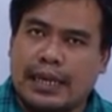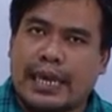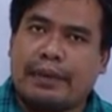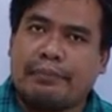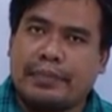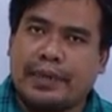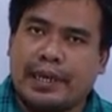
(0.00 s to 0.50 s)

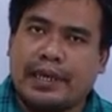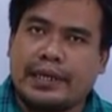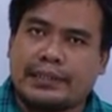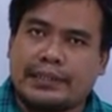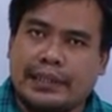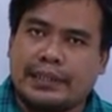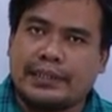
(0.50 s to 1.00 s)

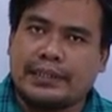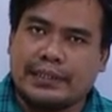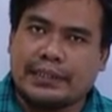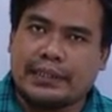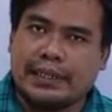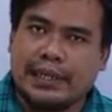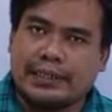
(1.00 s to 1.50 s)

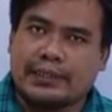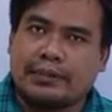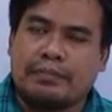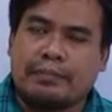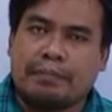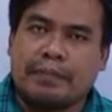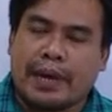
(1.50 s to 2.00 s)
M-A-T-C-H,
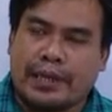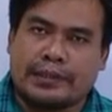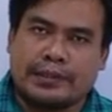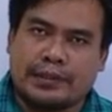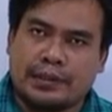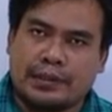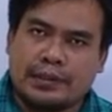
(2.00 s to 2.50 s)

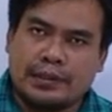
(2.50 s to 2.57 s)
match.